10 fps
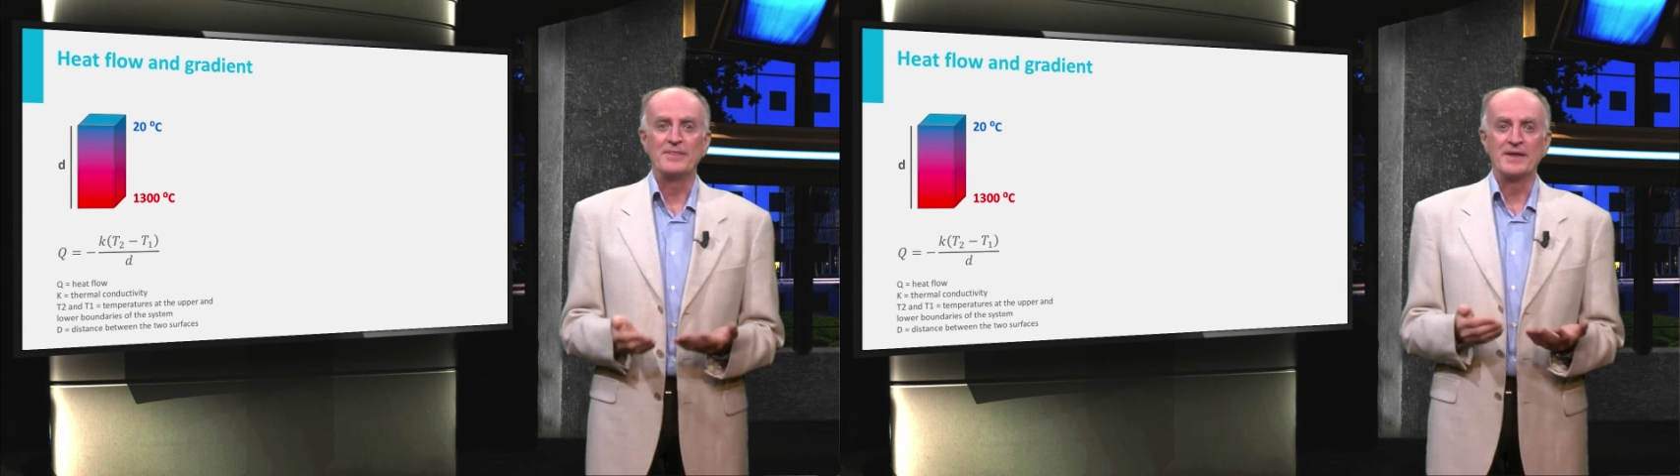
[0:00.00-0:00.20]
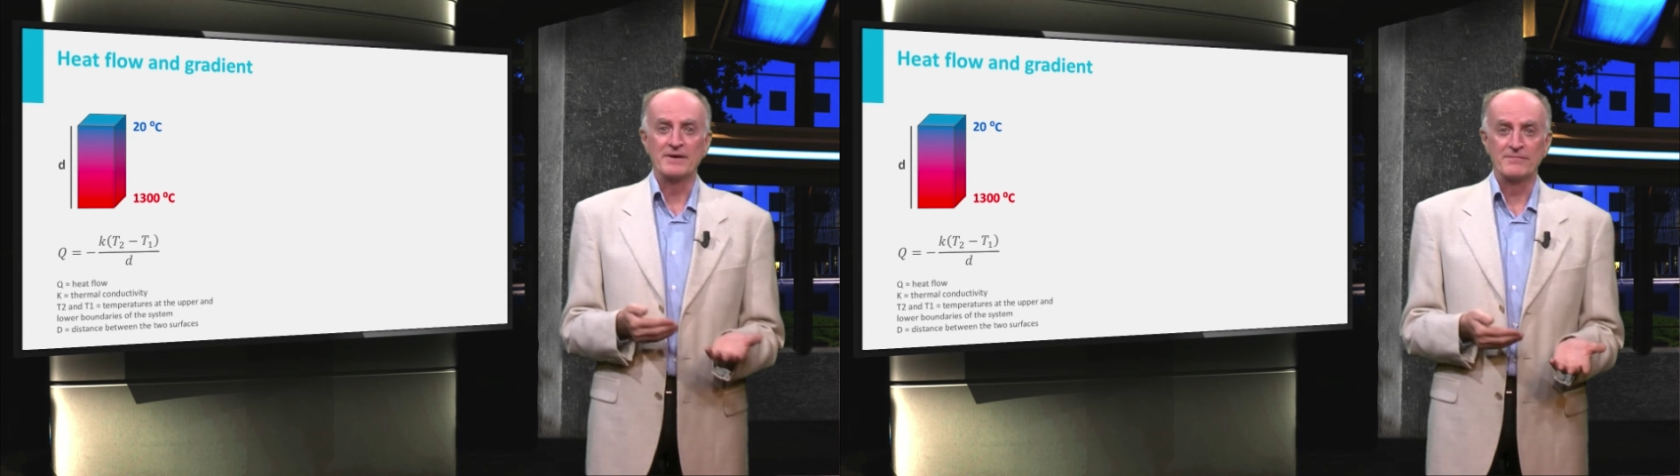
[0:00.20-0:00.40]

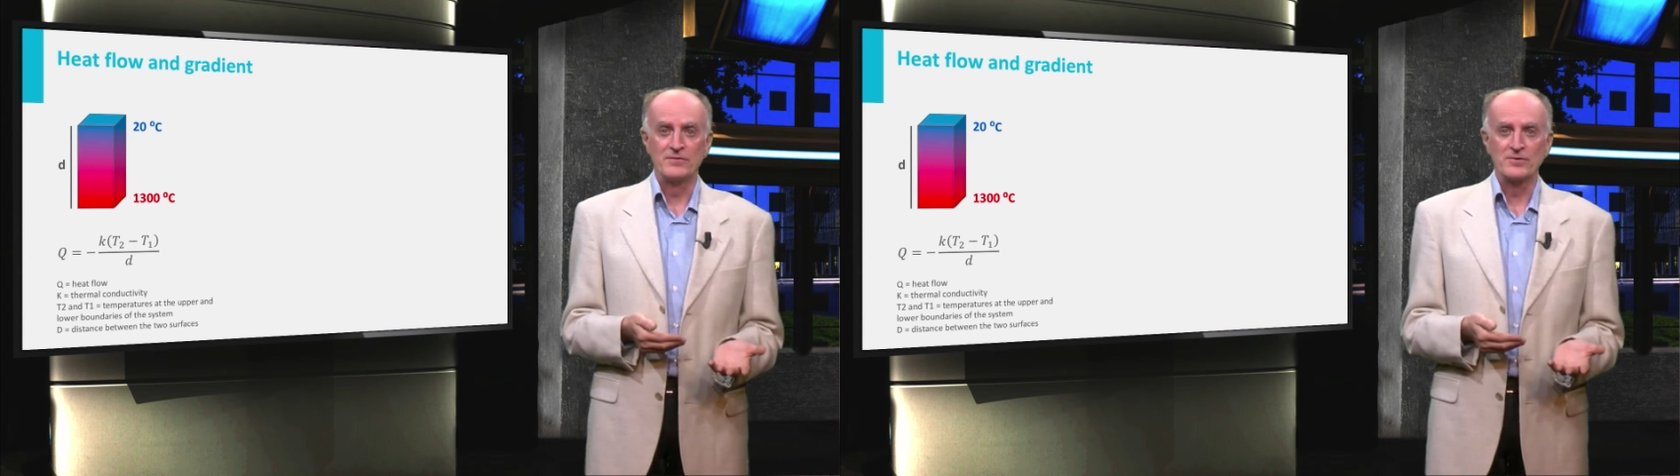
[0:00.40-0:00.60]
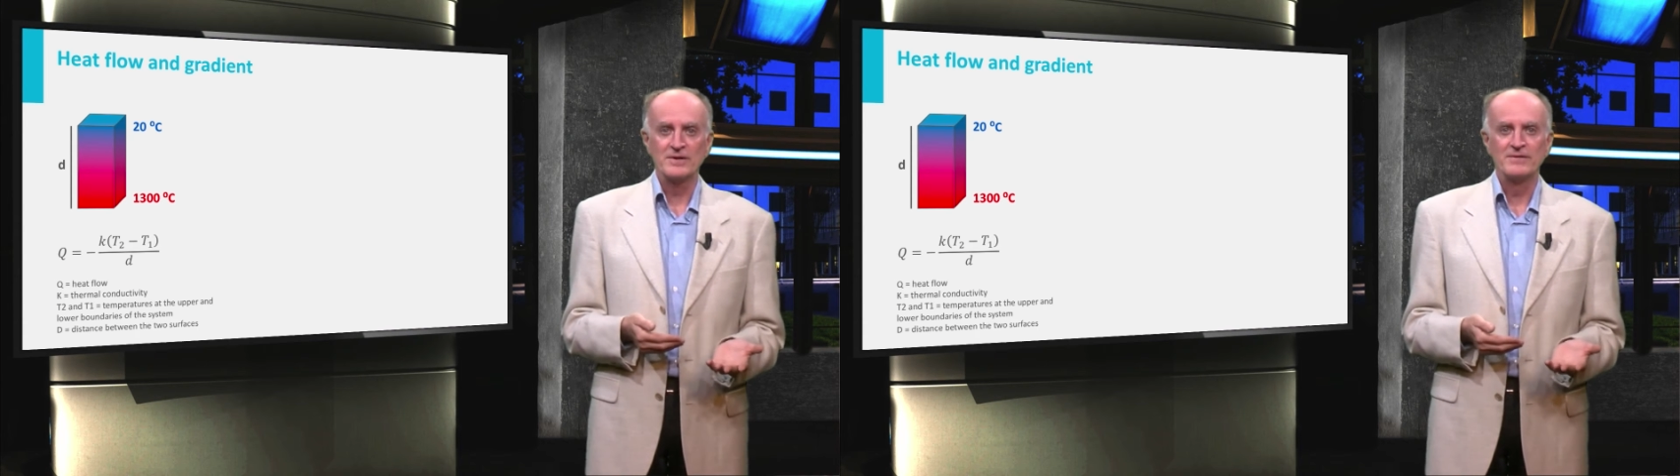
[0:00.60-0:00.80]

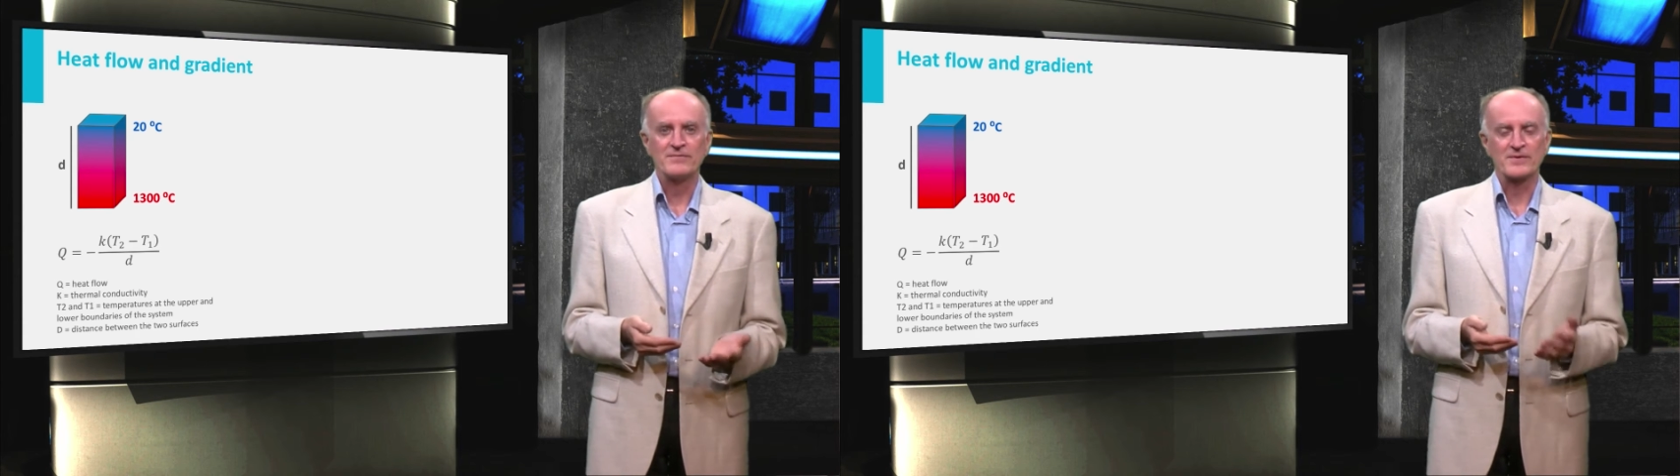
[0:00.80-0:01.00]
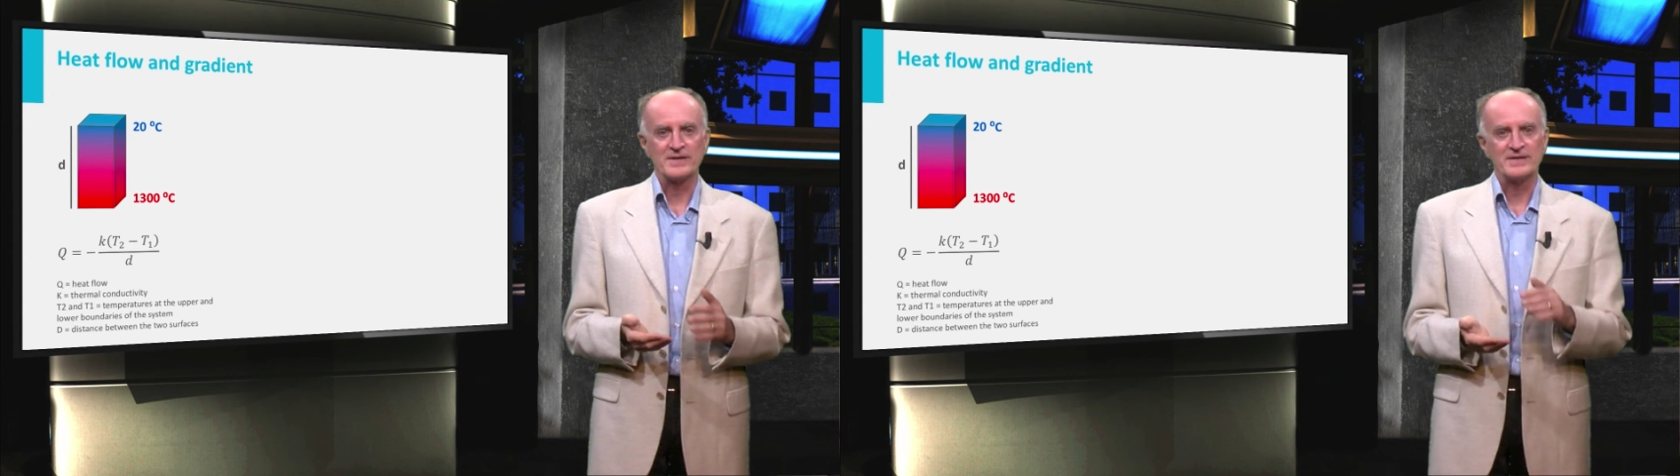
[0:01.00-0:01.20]
therefore
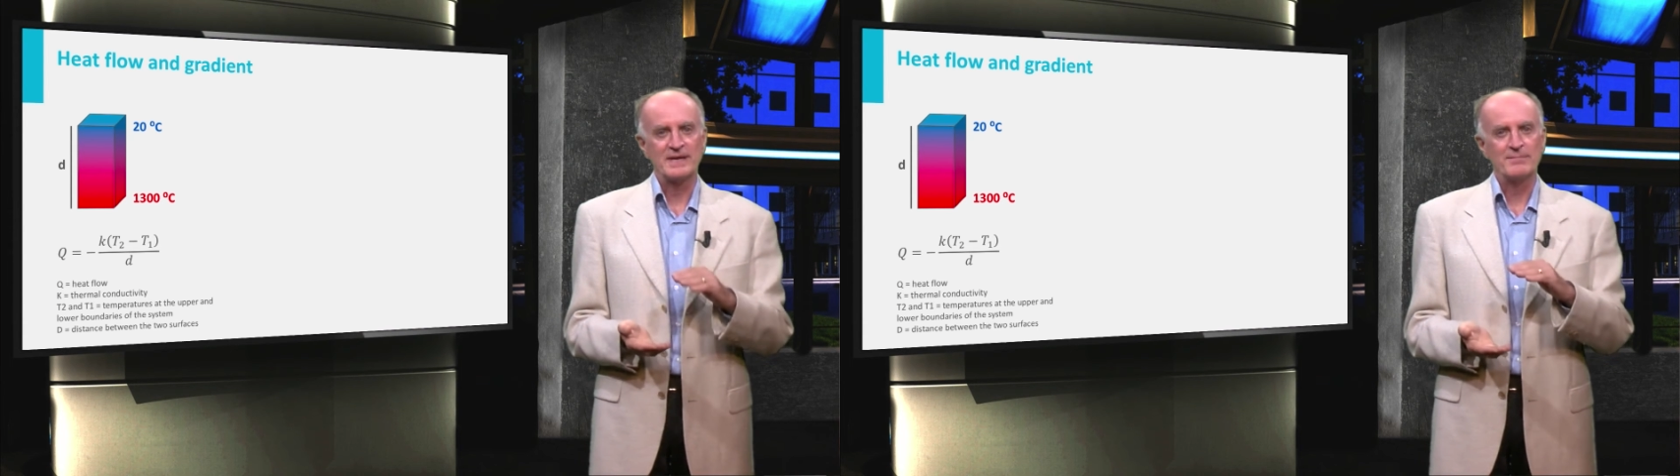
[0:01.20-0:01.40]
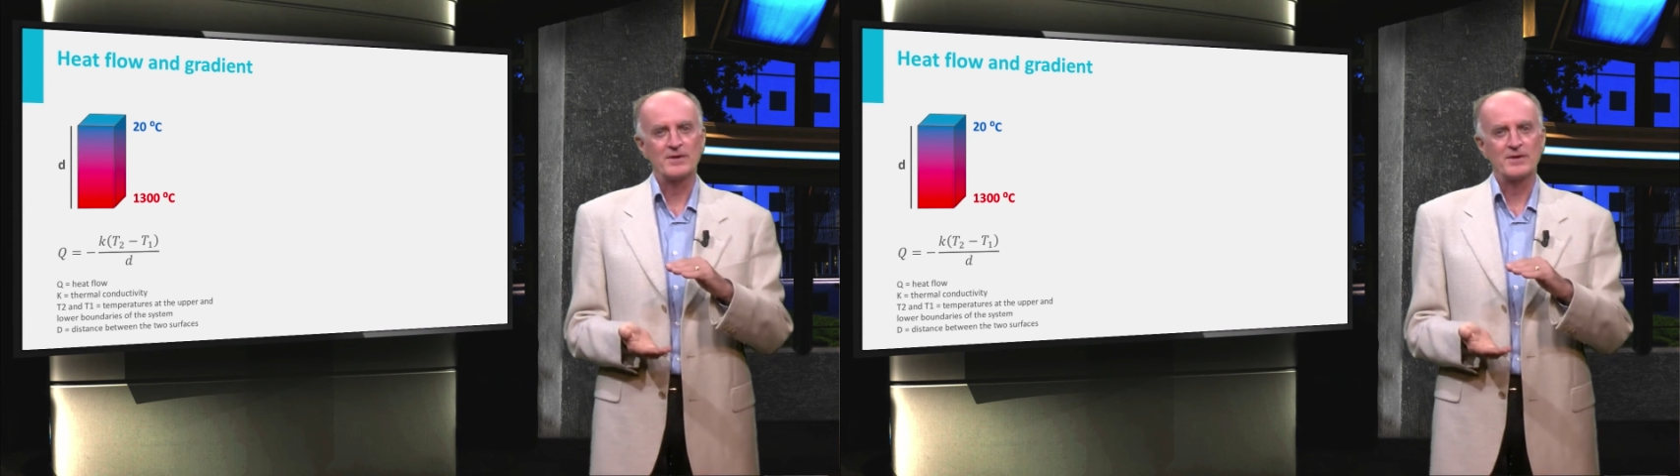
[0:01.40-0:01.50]
for the depth